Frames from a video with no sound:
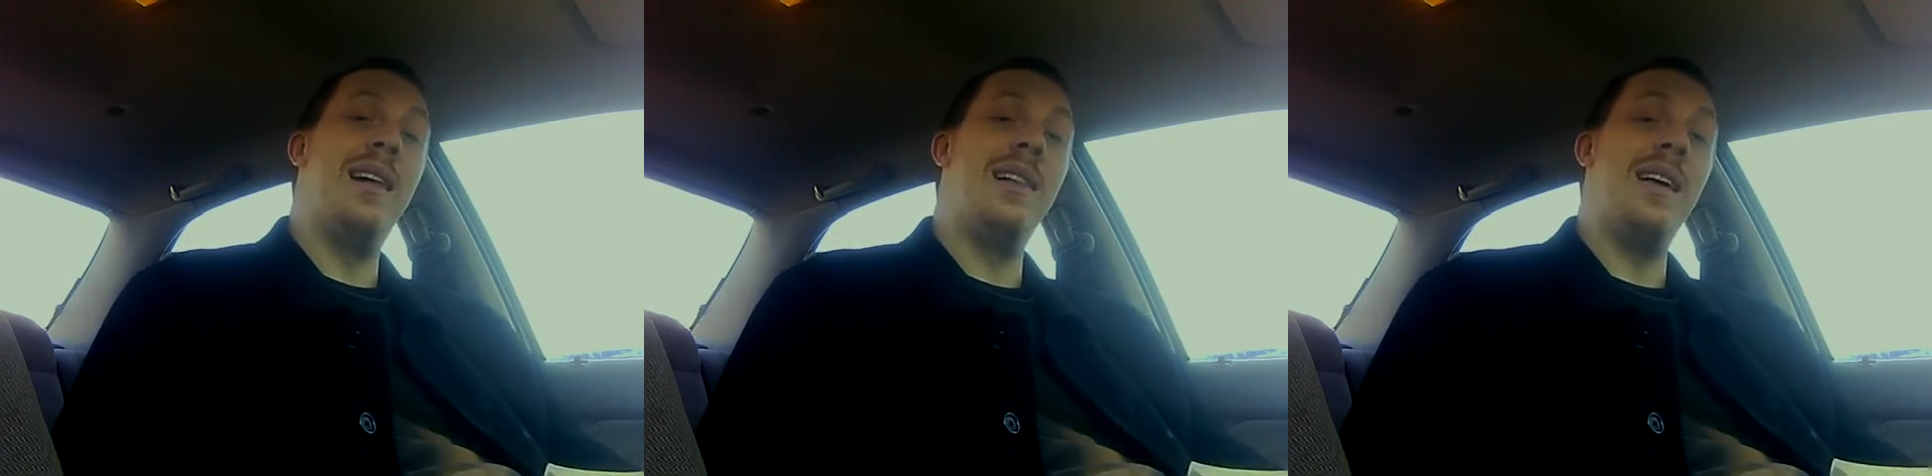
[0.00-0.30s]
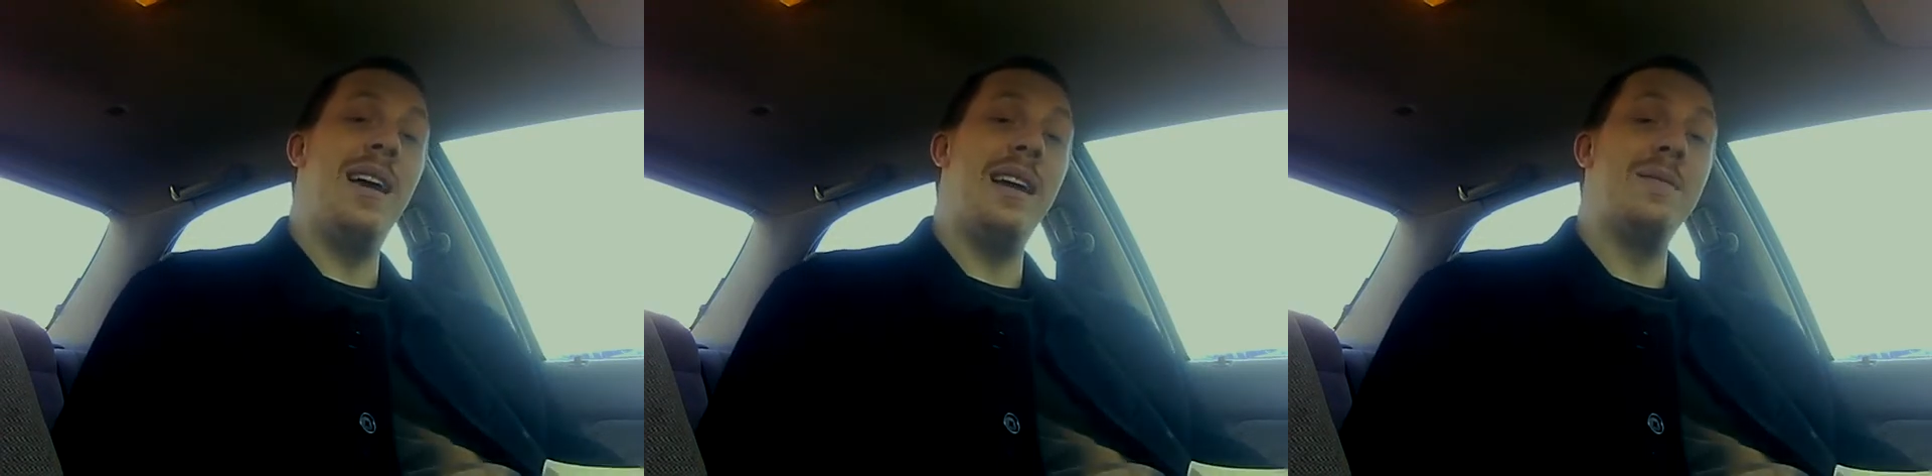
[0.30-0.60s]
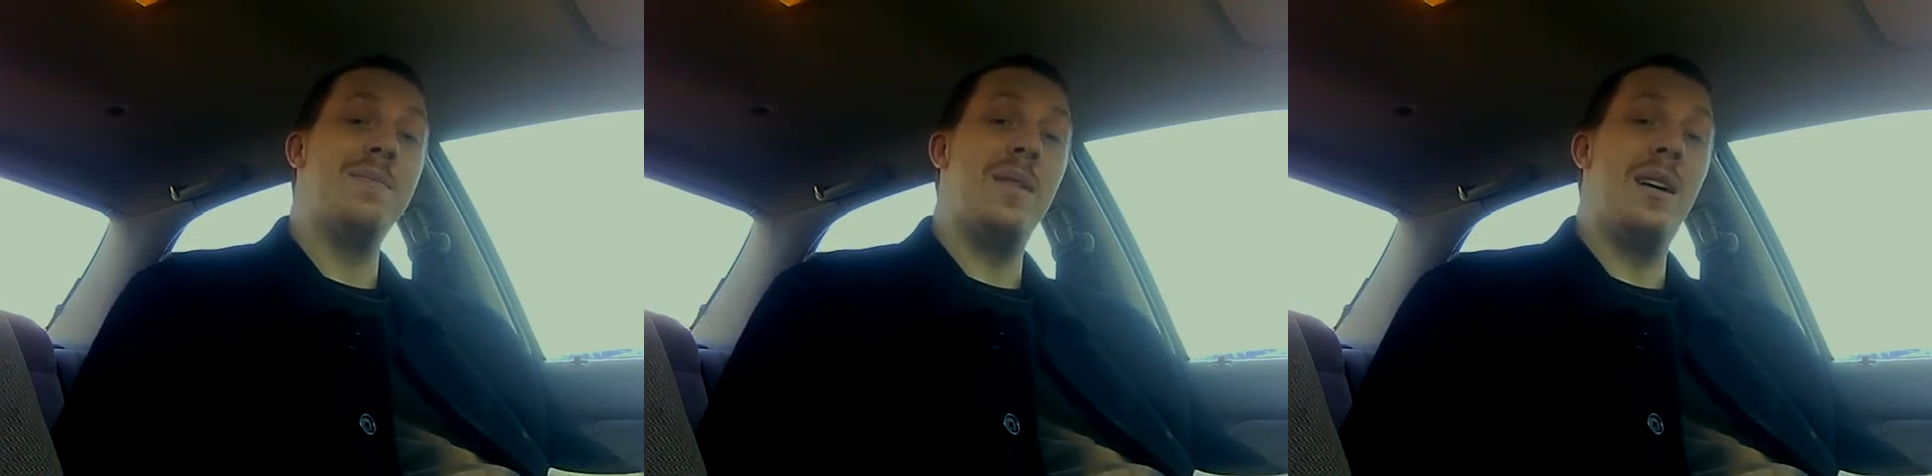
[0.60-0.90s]

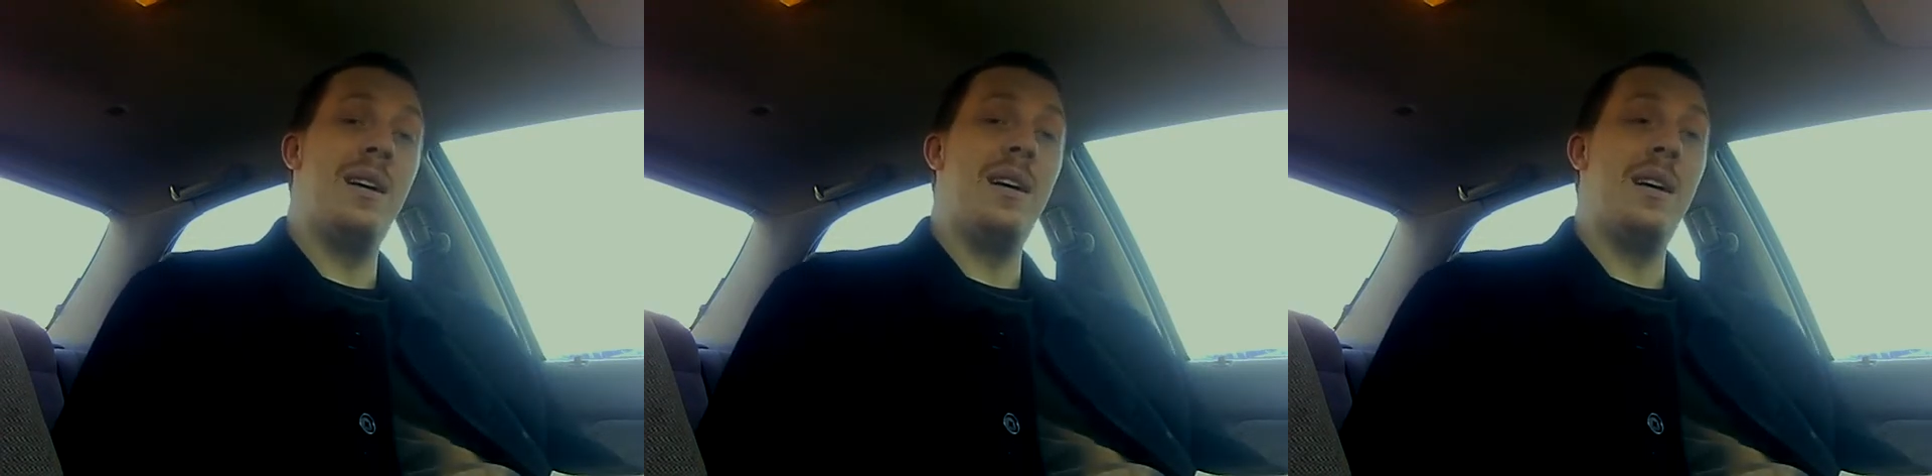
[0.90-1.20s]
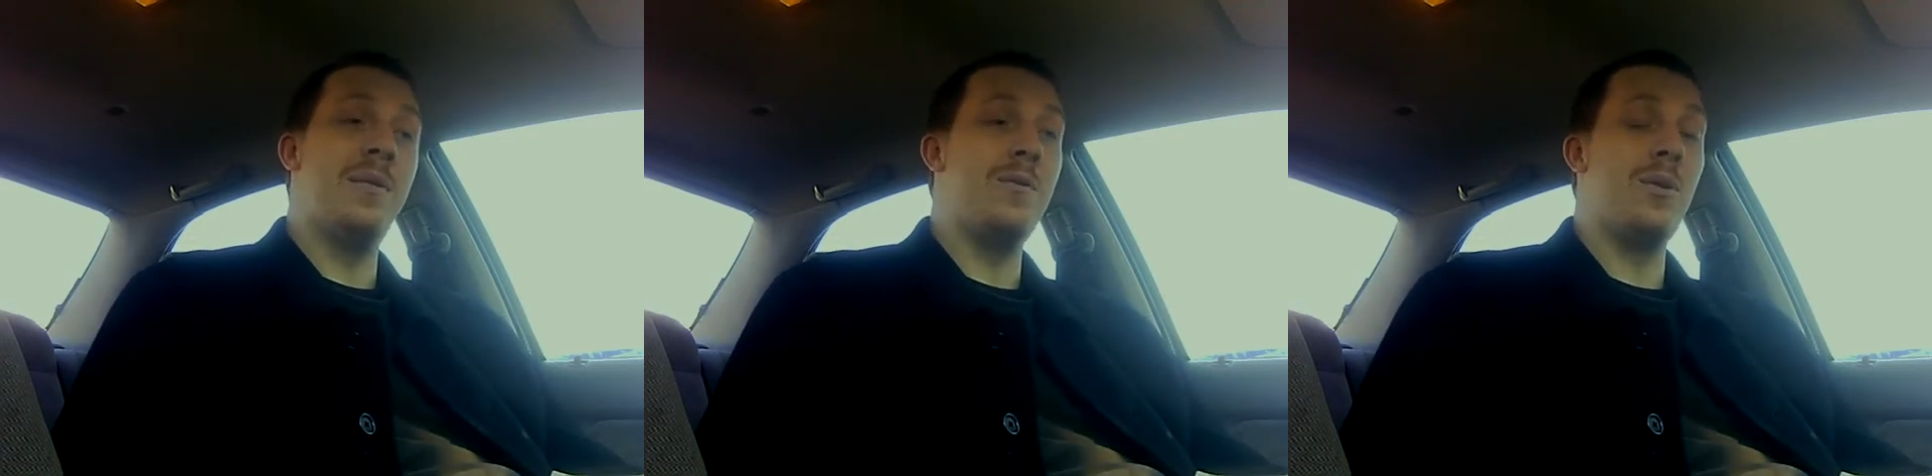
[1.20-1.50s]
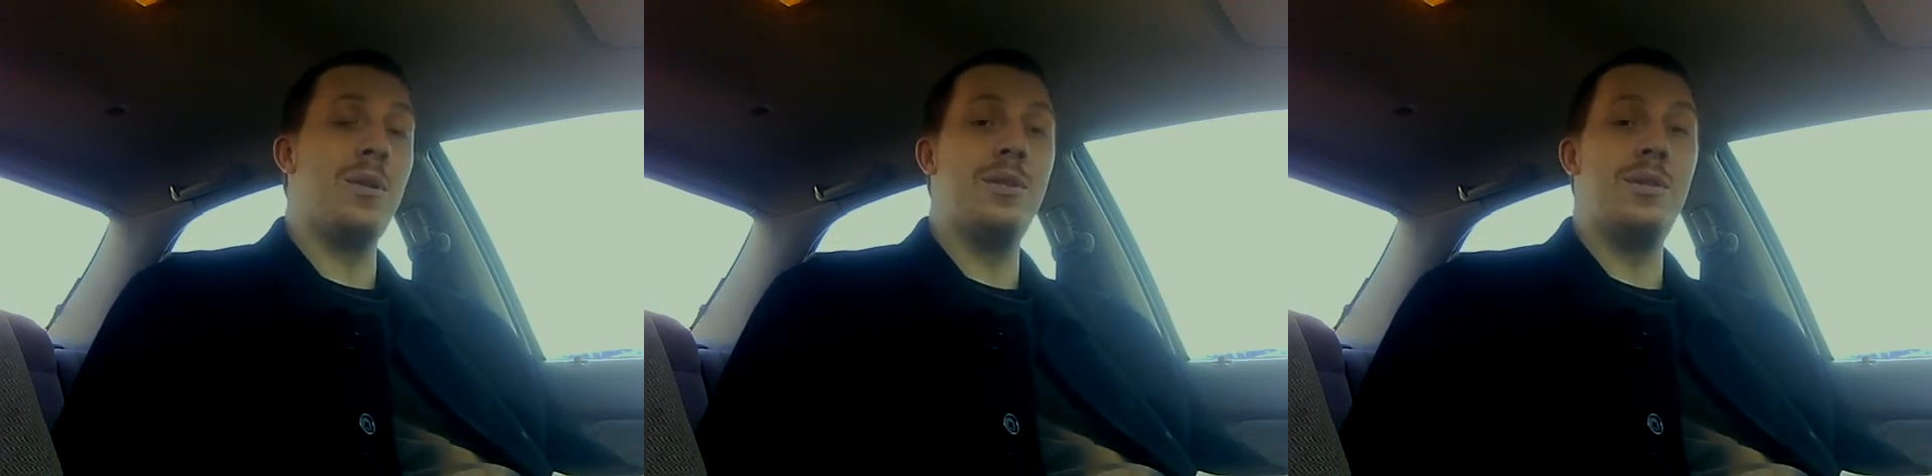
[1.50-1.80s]
L.A.
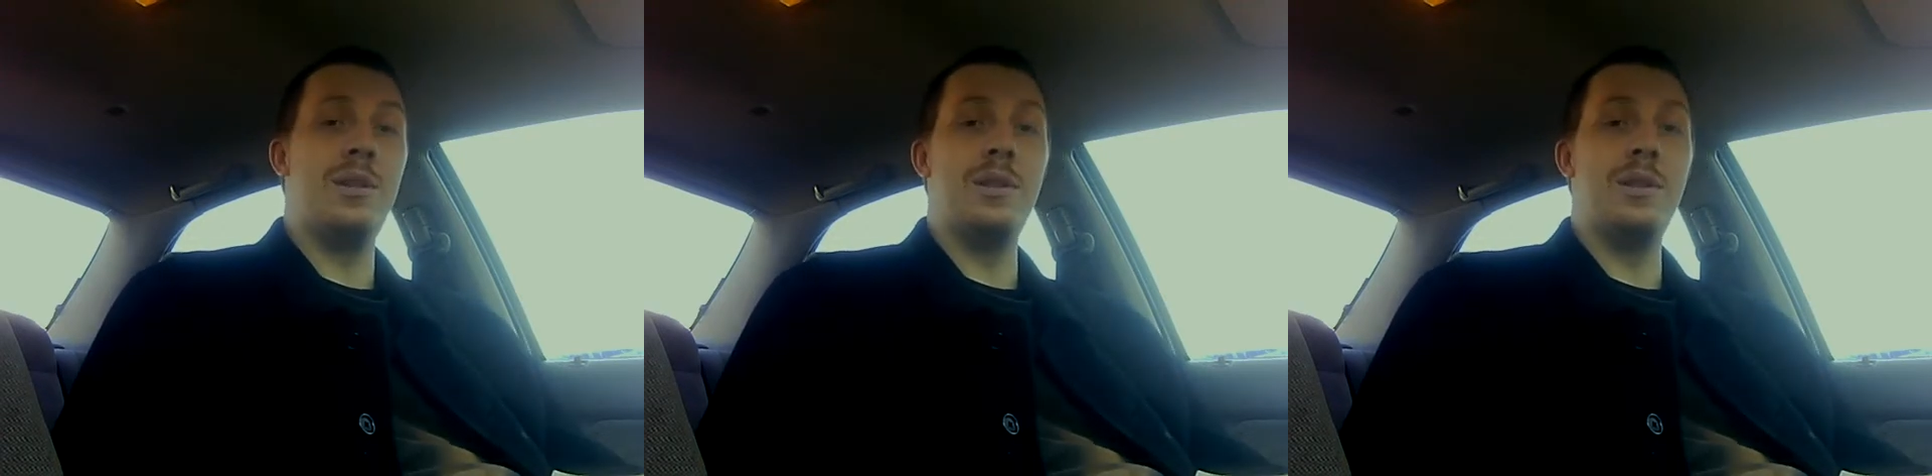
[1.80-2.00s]
For 2